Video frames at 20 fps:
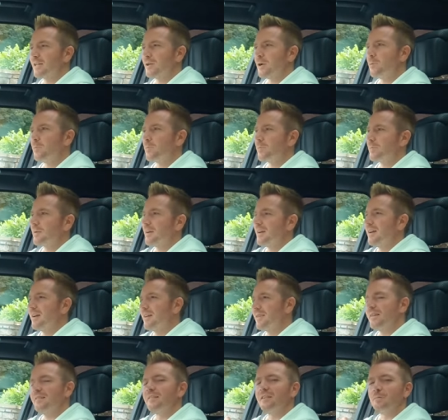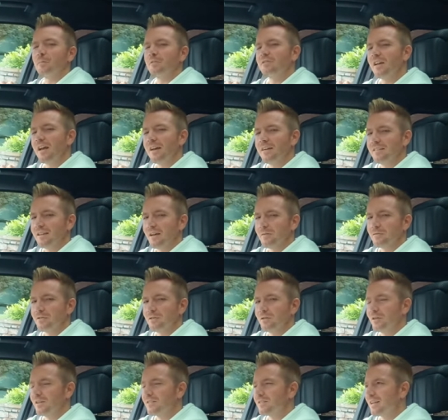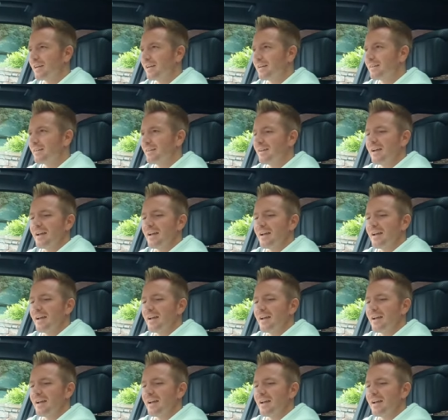Nope, this is Mercedes after all, isn't it?